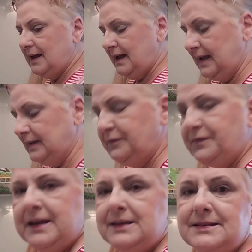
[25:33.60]
I
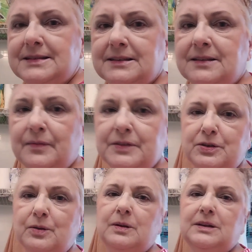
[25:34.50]
had a fan sitting
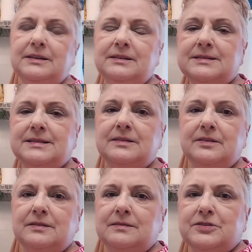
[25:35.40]
on the toilet.
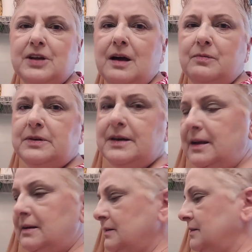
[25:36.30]
It's in the
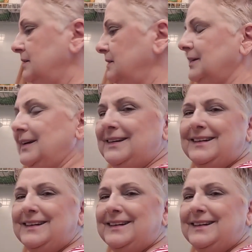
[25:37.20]
shower now.